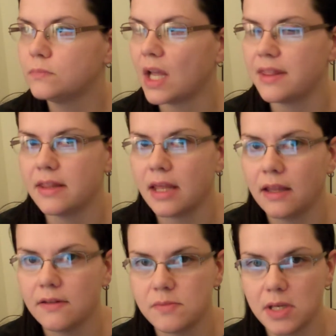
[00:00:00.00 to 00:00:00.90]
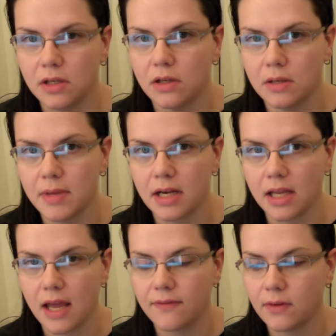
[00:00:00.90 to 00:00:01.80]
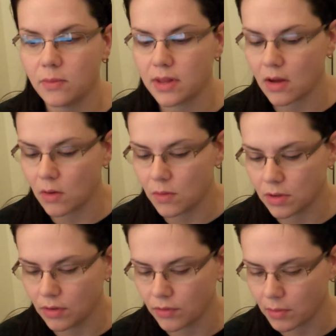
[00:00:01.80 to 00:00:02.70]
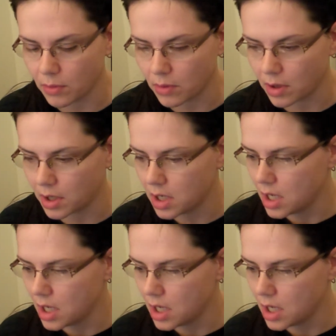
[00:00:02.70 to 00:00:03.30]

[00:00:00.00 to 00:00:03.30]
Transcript: think that gives me a good amount of caffeine without going overboard.